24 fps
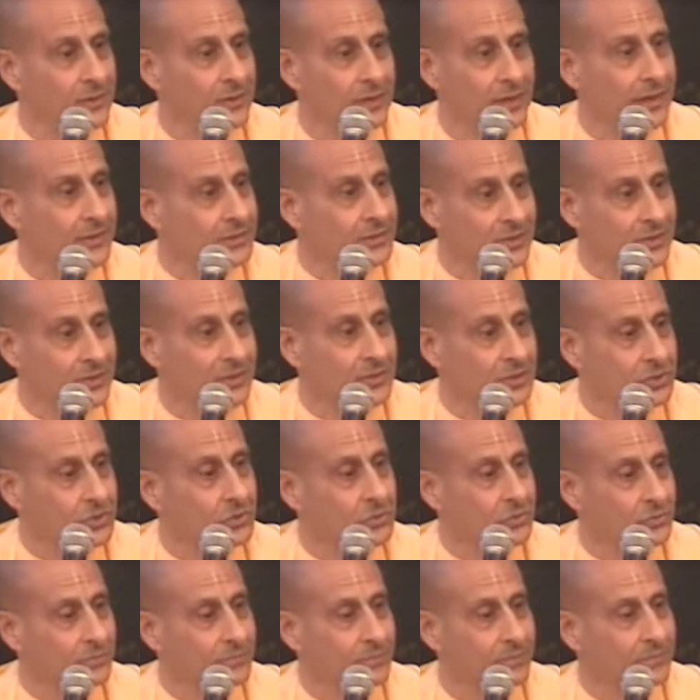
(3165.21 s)
it has such
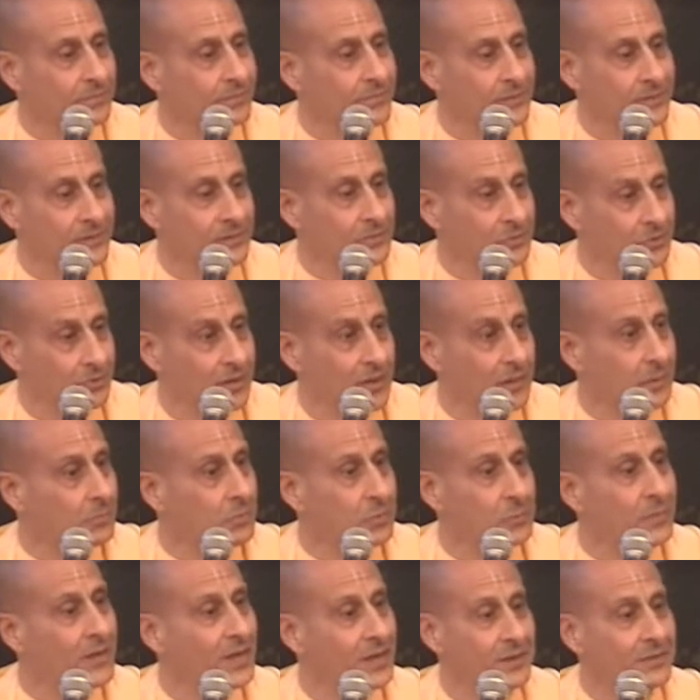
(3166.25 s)

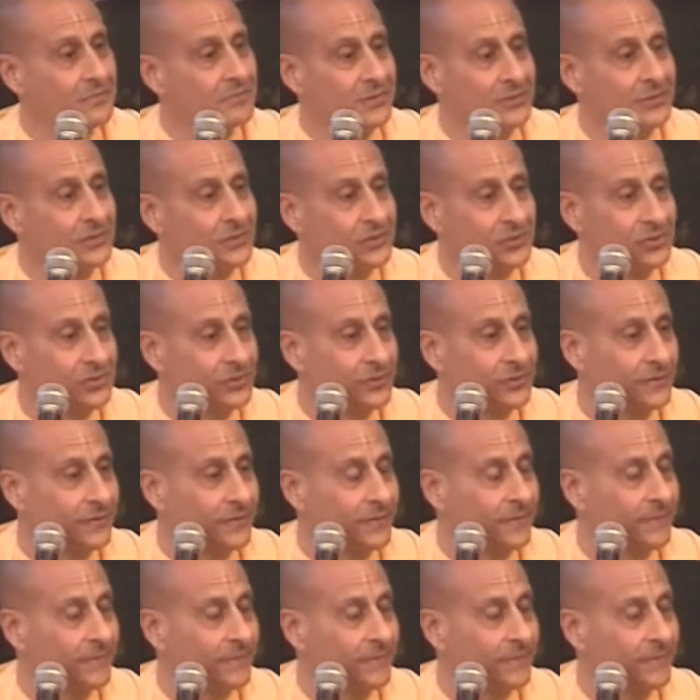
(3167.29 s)
incredible benefits.